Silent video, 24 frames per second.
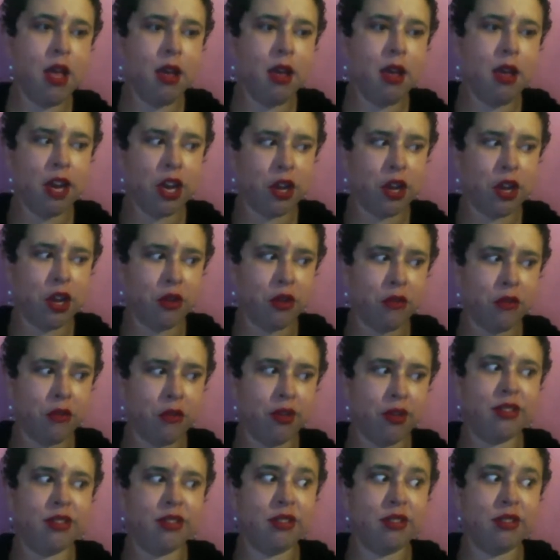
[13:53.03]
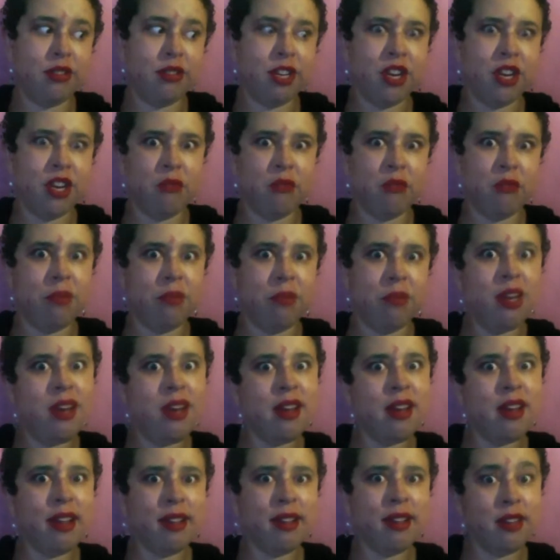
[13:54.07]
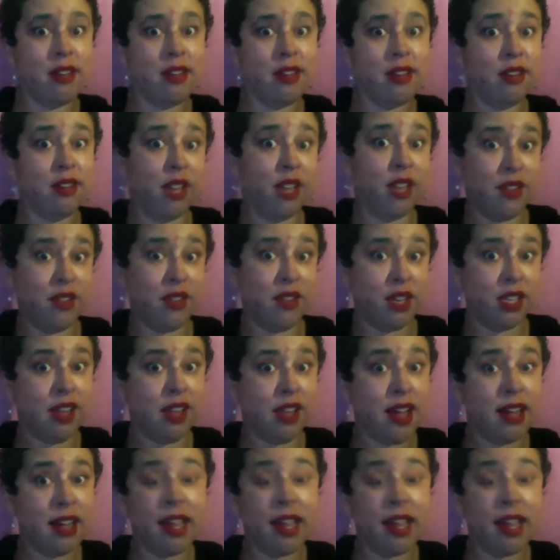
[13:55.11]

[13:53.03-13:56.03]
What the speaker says: until midnight instead of 11 o'clock,